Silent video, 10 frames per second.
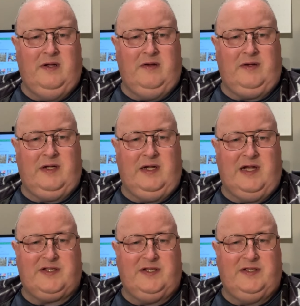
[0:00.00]
Okay,
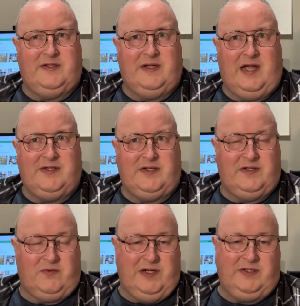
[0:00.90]
answers
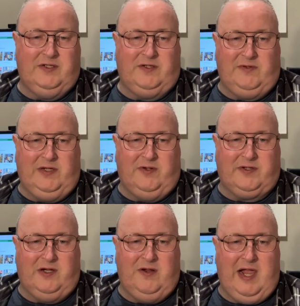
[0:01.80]
the questions you really want
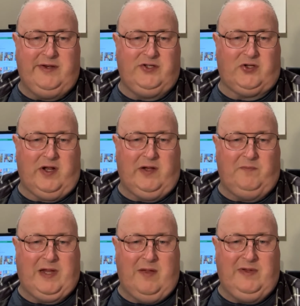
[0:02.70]
to know. How did China
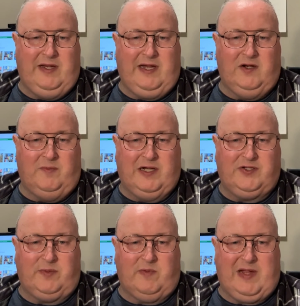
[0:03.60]
become an economic
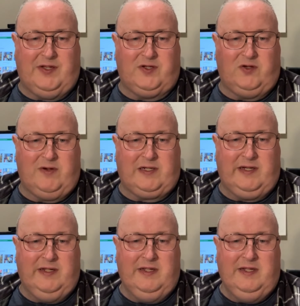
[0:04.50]
superpower so
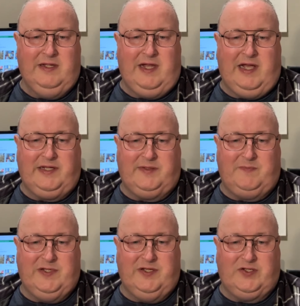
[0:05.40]
quickly? How does
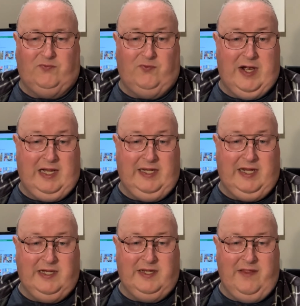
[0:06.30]
business really
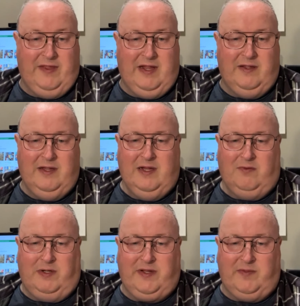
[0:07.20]
get done there?
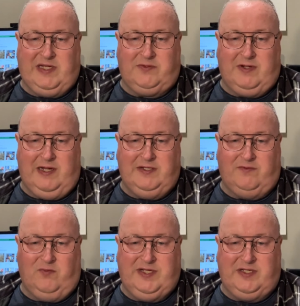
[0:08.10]
What are the best ways
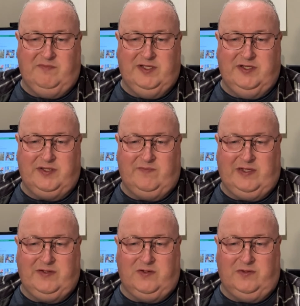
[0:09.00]
for Western business and
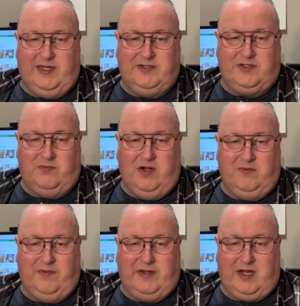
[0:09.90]
political leaders to
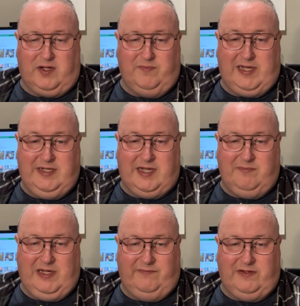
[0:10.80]
work with and compete
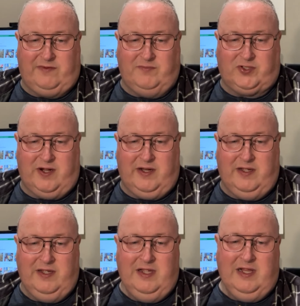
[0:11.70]
and benefit from
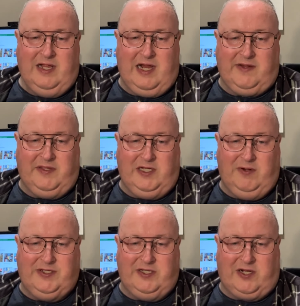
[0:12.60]
China? How can the
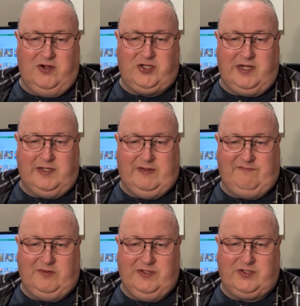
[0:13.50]
US negotiate and
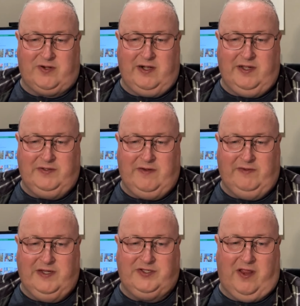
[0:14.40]
influence China,
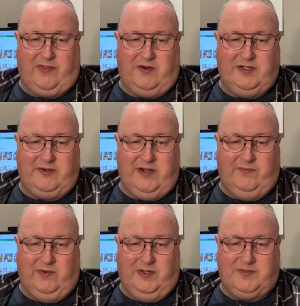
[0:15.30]
given its authoritarian
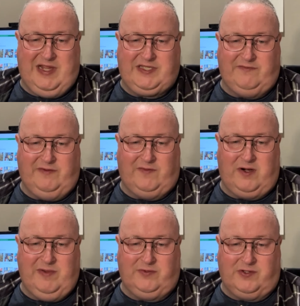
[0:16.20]
rule, its massive
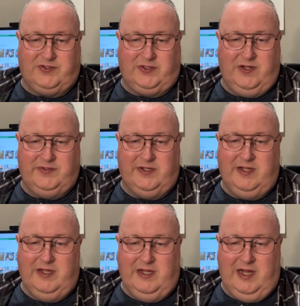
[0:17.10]
environmental concerns,
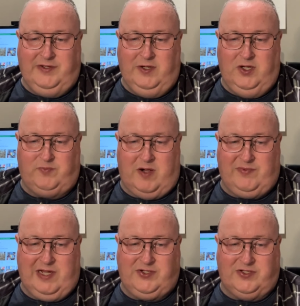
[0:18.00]
and huge
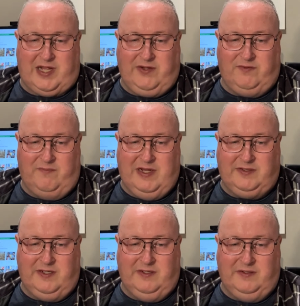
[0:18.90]
population's
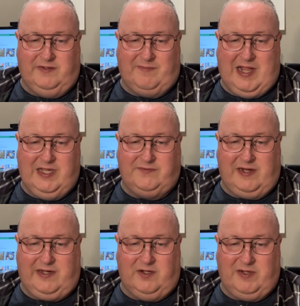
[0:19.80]
unremitting demands for
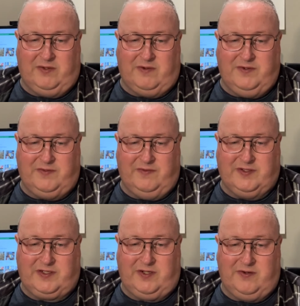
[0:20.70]
economic growth and
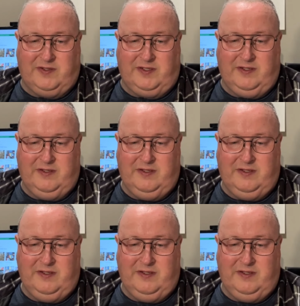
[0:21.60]
security?